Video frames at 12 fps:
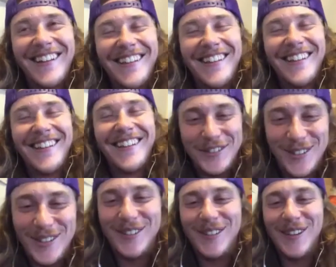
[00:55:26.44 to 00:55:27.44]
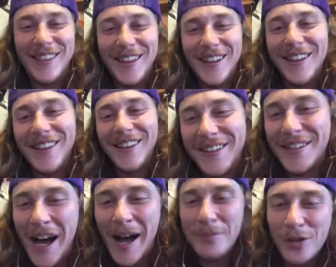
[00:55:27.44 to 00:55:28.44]
They just slit the
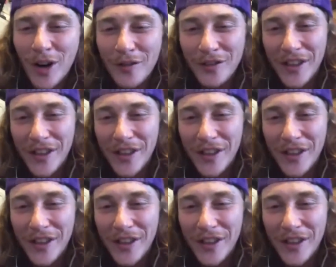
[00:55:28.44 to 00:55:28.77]
tops off and